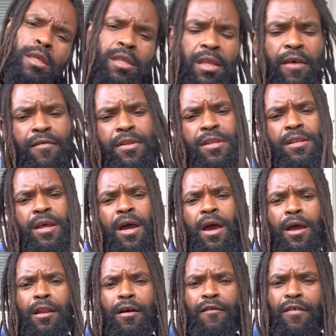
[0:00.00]

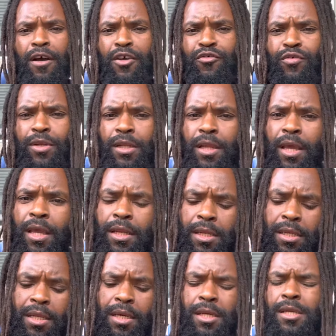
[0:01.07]
79 of 180
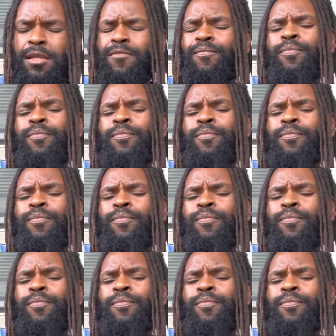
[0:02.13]
days